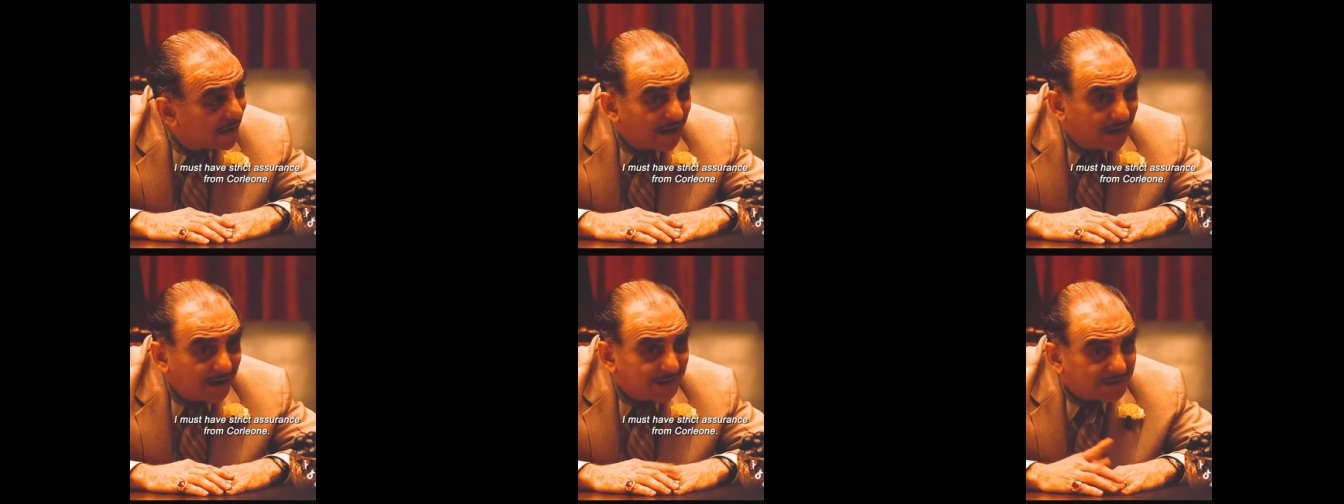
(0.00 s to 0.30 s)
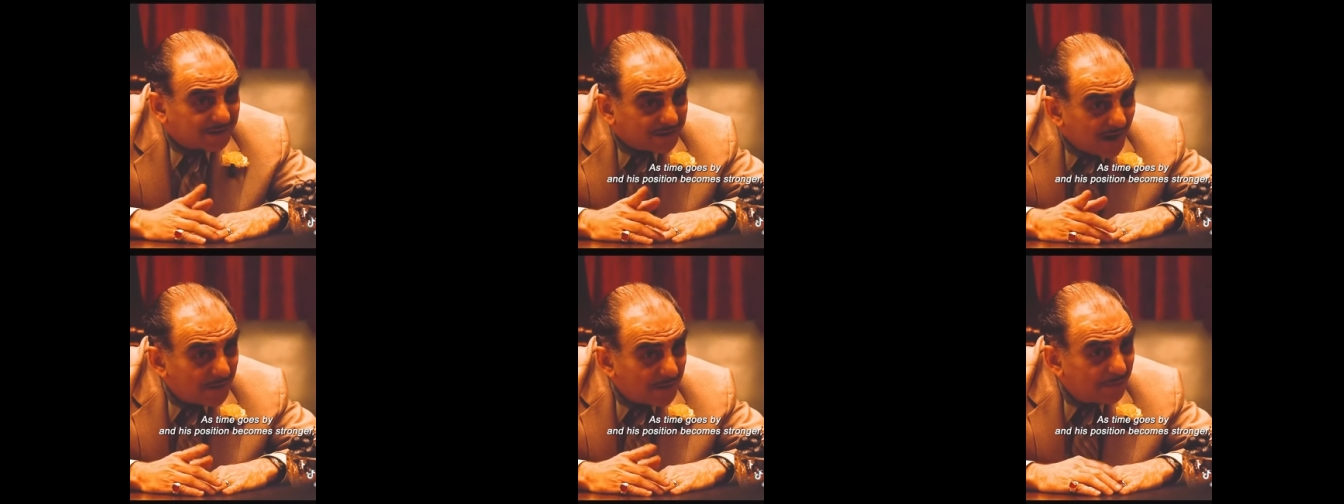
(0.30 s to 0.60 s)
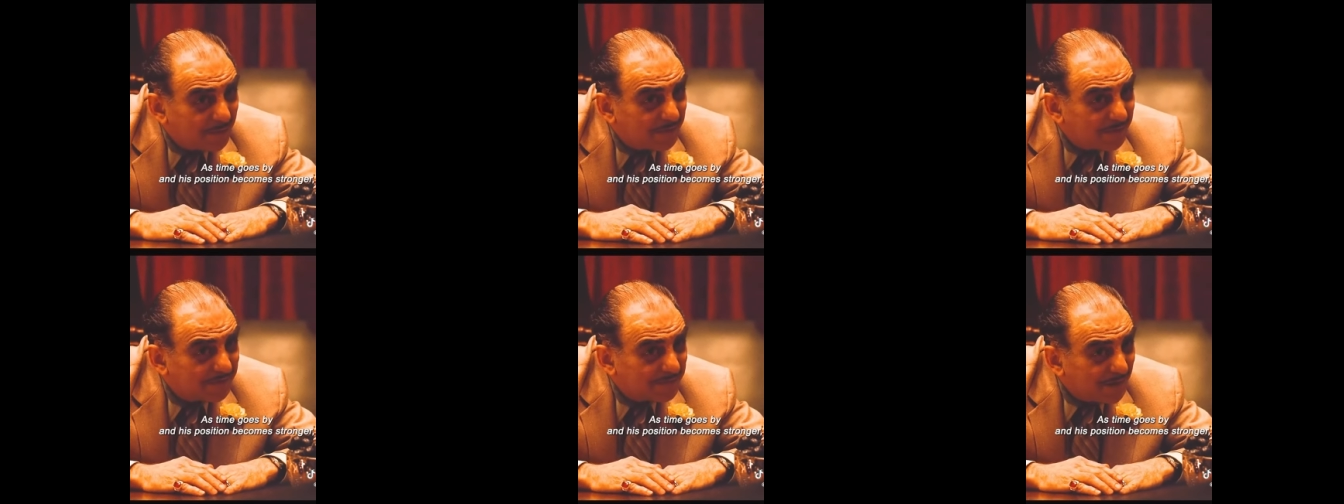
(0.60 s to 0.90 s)
As time
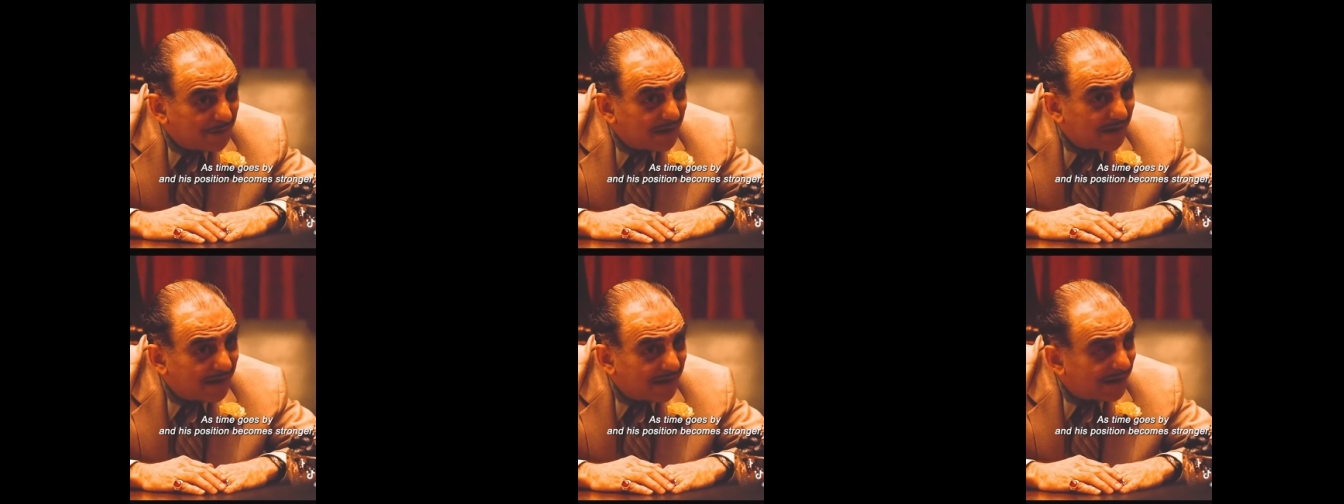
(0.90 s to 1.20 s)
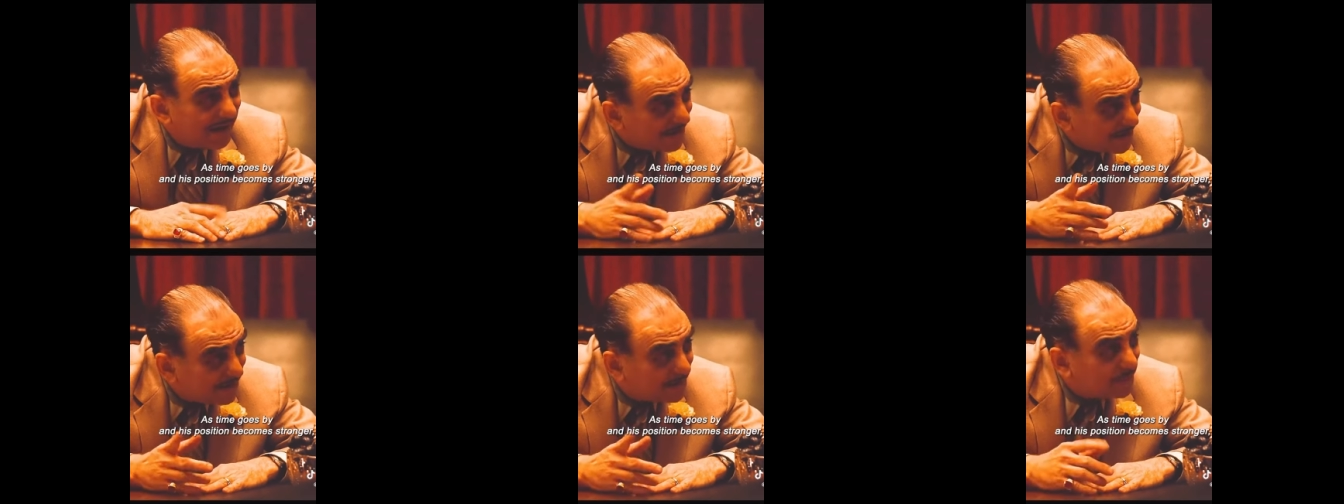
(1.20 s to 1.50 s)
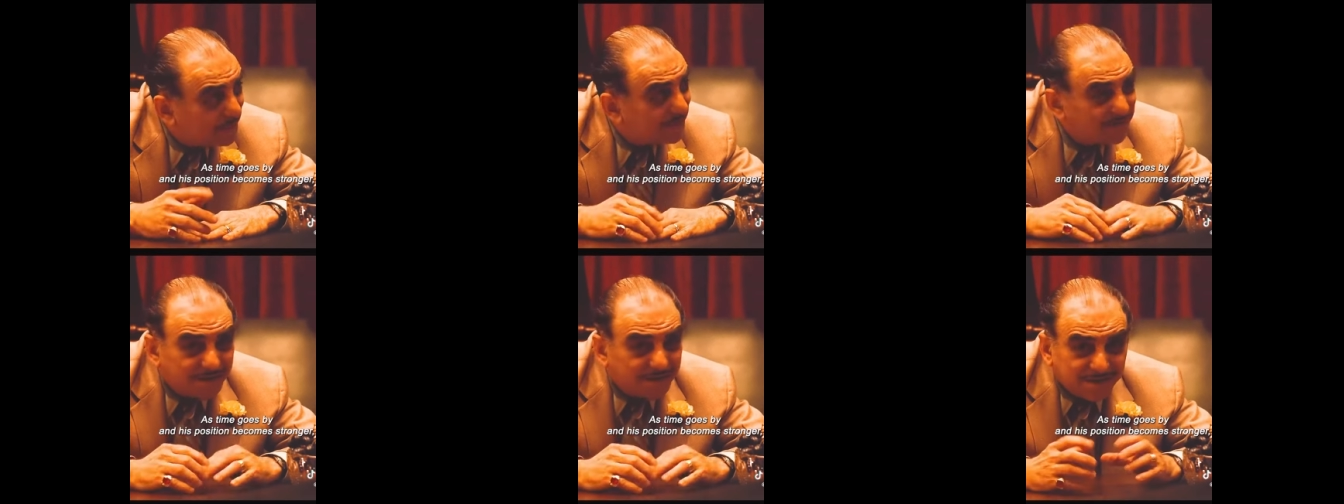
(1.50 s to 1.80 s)
goes by and his
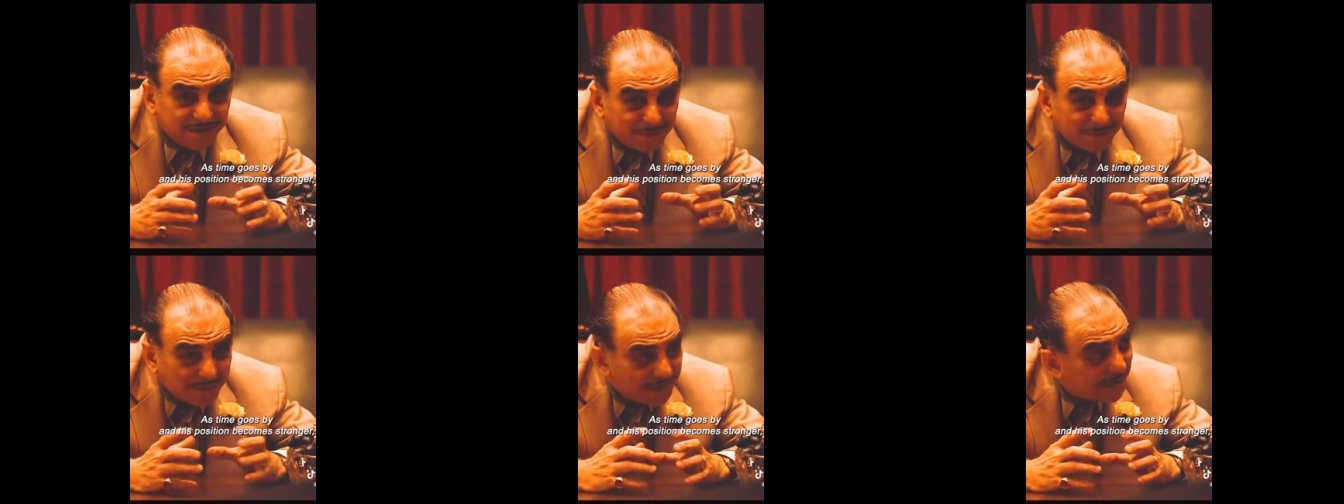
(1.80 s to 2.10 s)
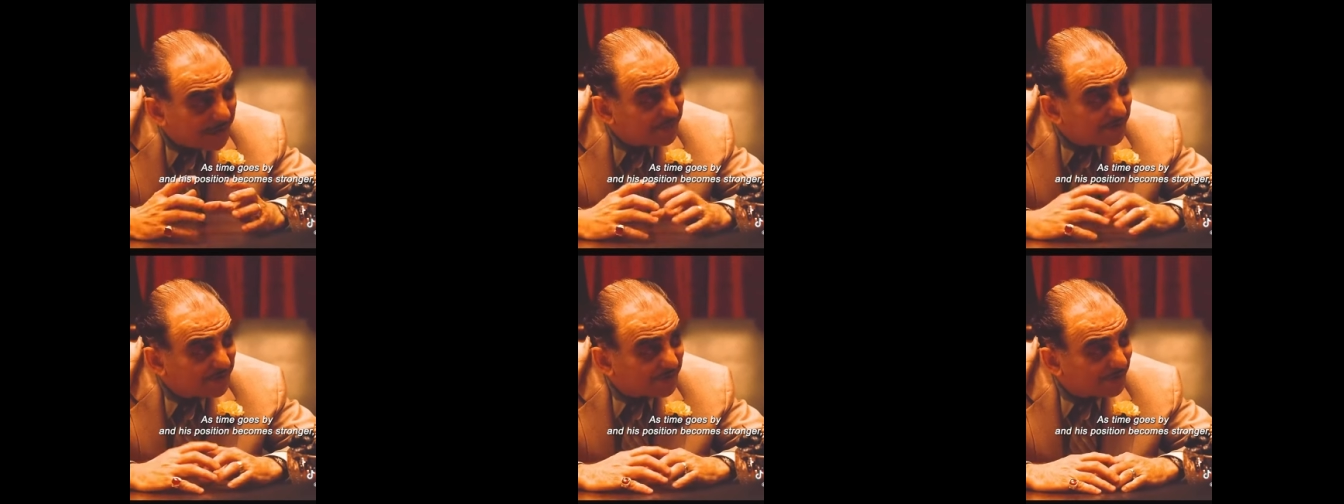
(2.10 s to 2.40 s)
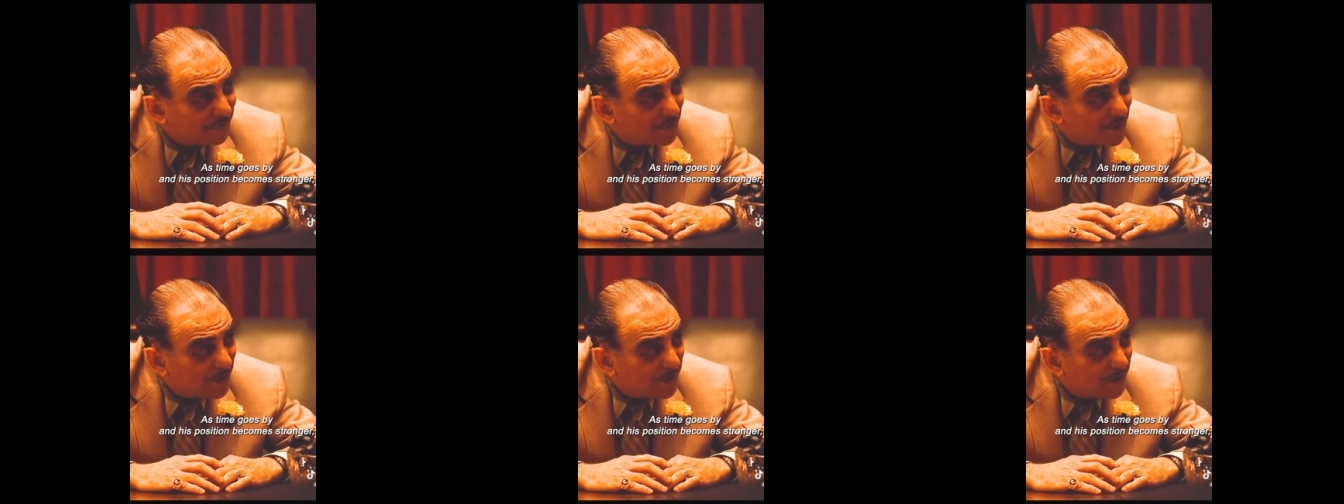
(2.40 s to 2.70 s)
position becomes
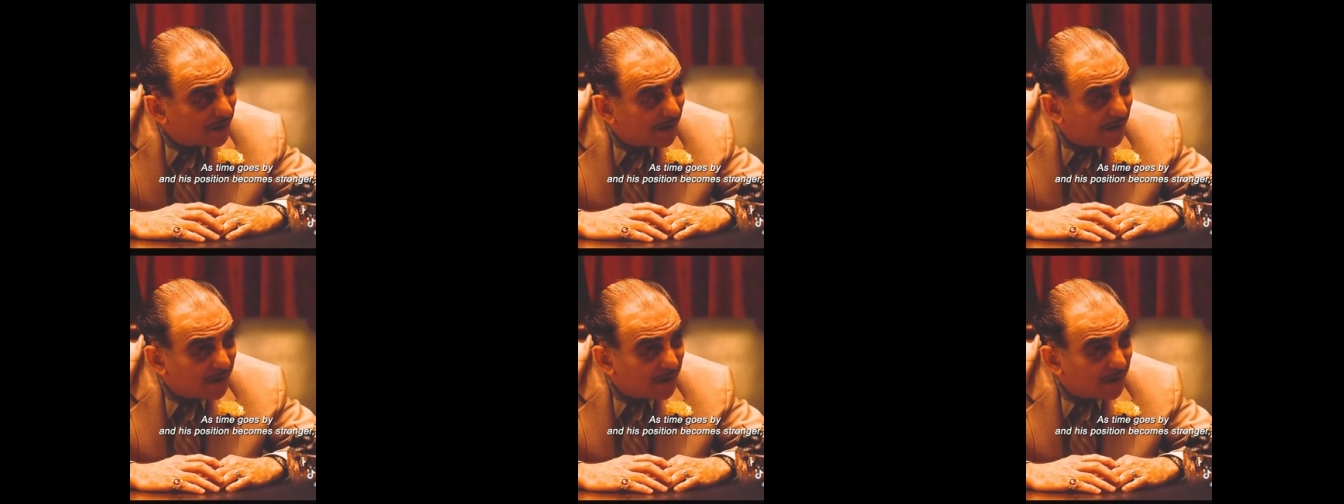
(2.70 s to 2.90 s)
stronger,